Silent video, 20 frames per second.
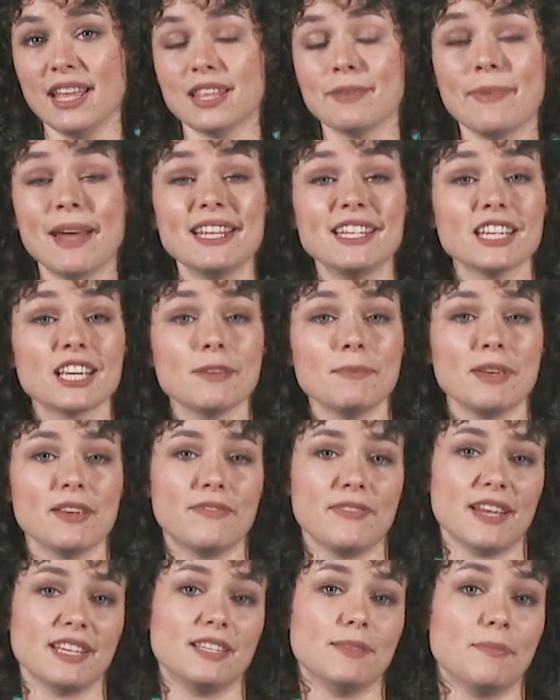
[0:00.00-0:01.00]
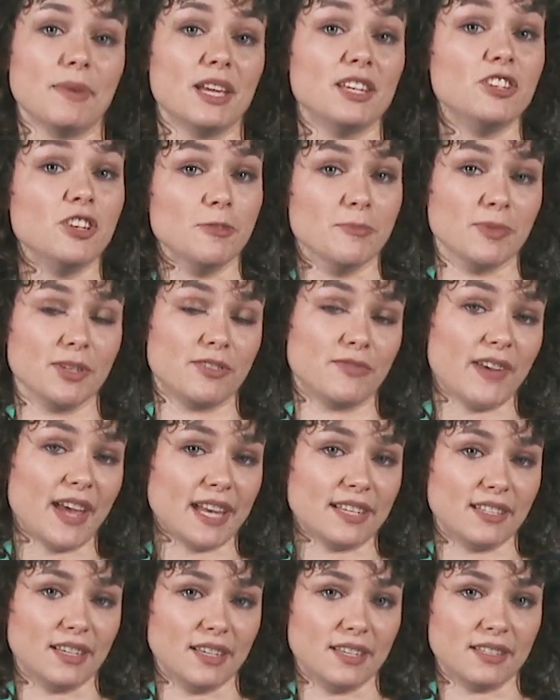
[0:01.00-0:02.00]
The meta can be affected by numerous
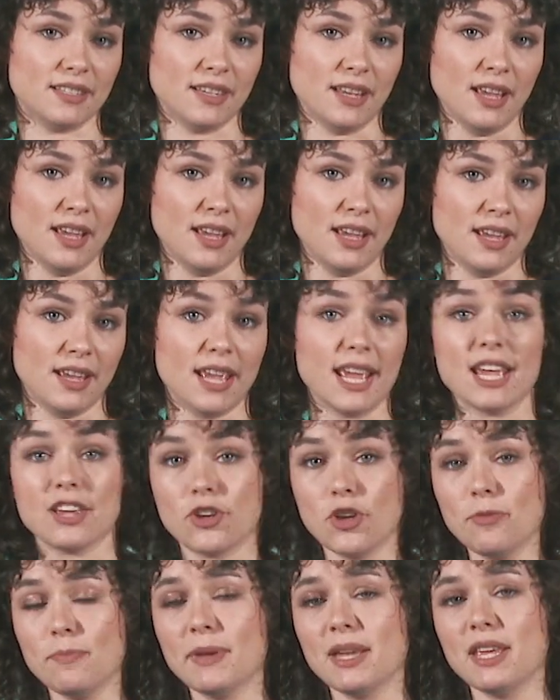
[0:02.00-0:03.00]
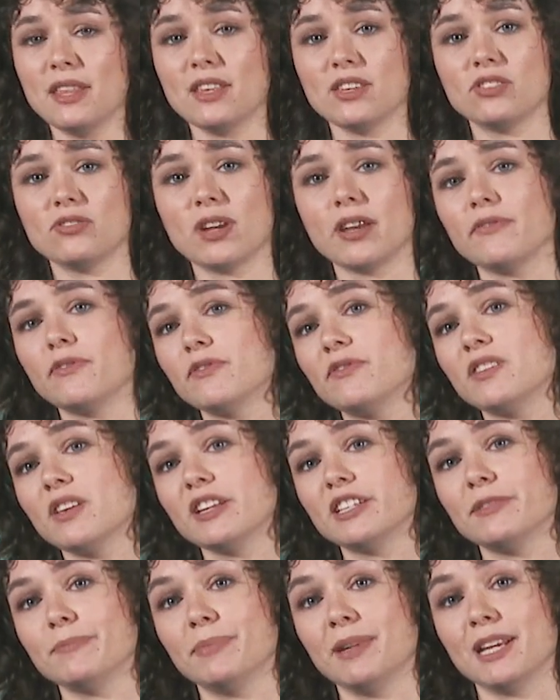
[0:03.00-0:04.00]
factors. It could be the strength of
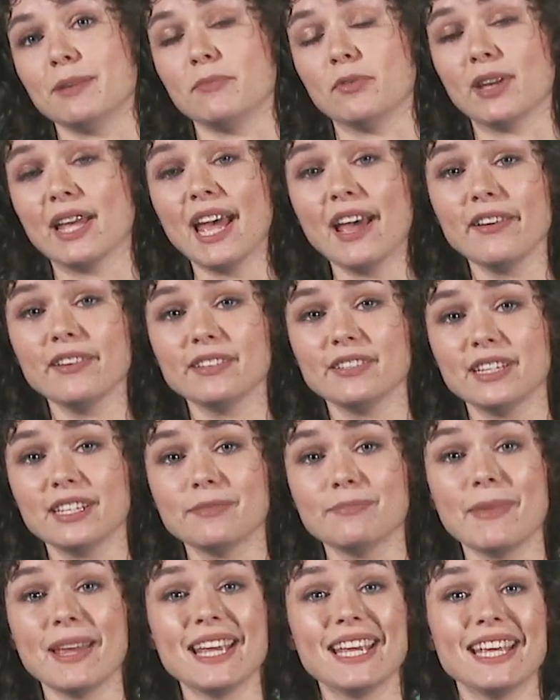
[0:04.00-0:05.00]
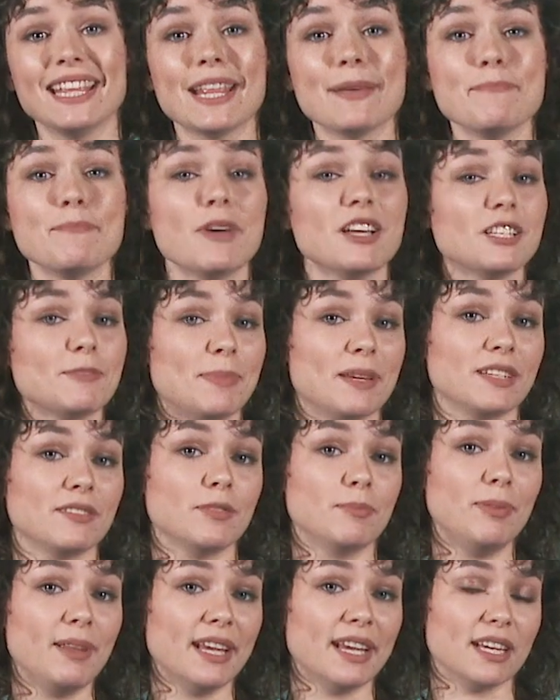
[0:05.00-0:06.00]
certain playable characters, making them must-picks
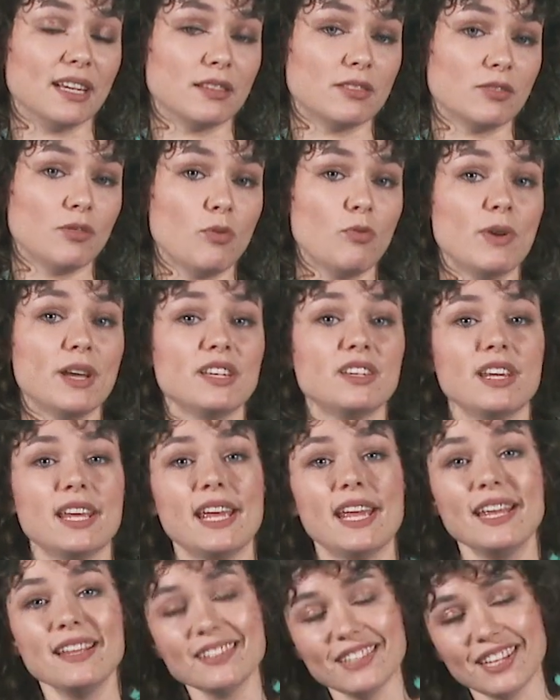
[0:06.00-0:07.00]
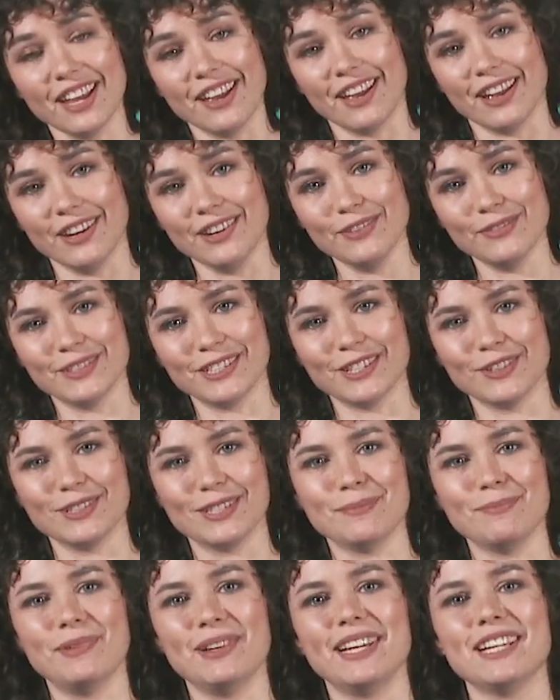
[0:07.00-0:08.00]
for players, which in turn
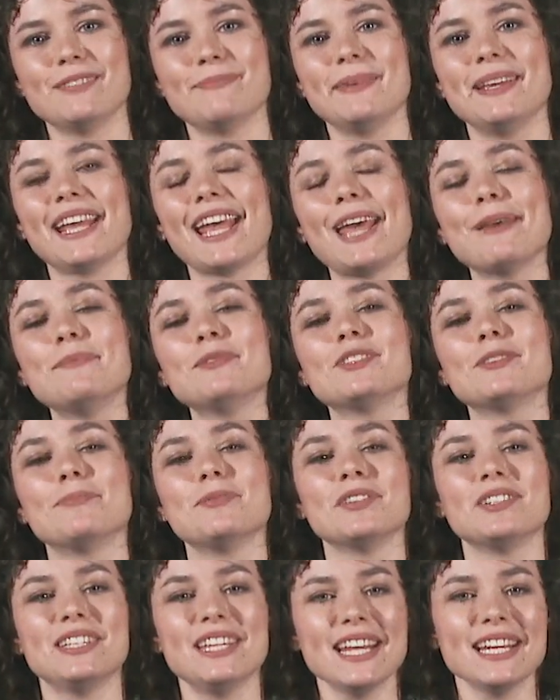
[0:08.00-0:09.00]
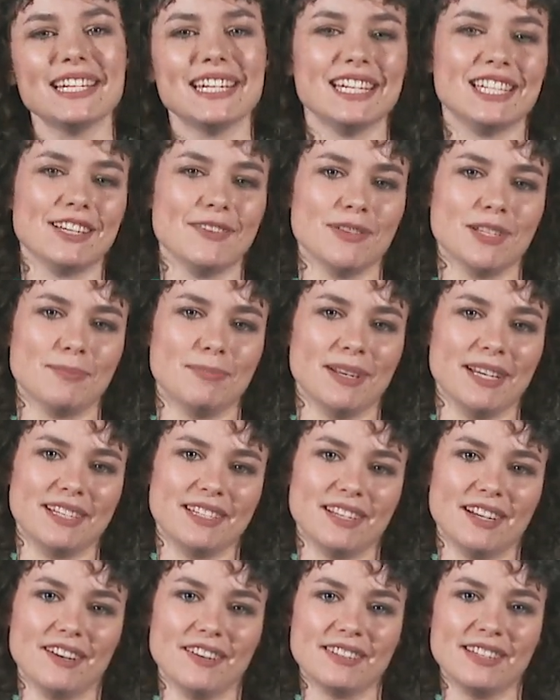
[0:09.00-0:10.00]
results in players being able to predict each other's
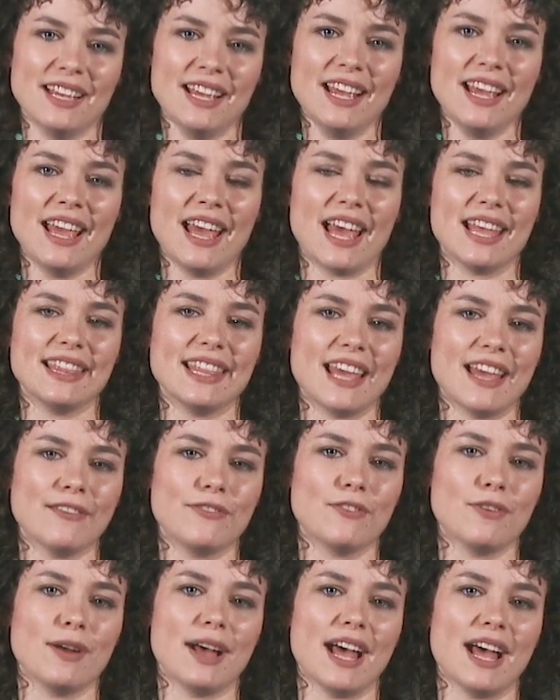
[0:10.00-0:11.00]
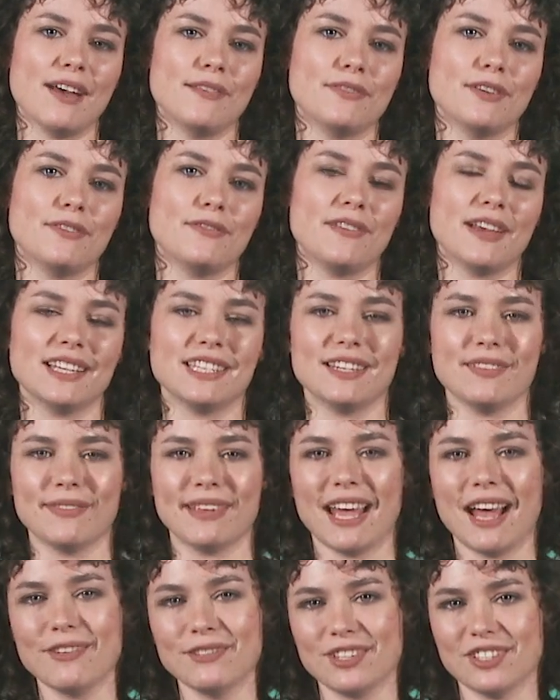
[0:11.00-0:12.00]
playstyles and therefore have
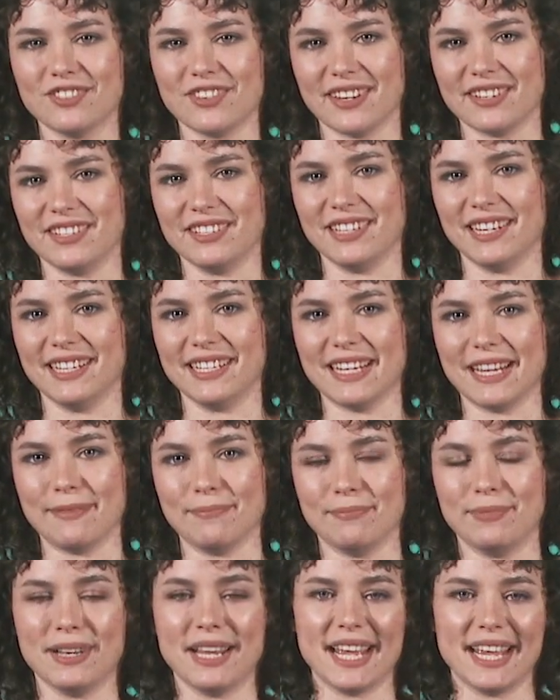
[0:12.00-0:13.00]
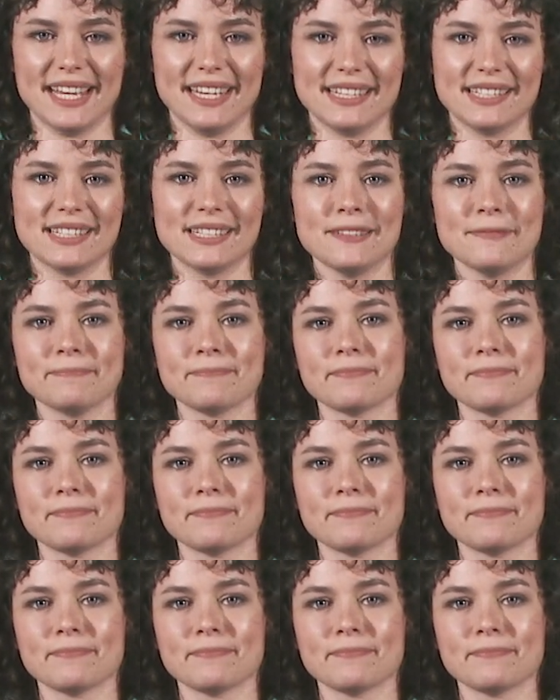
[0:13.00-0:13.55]
effective counter-strategies in place.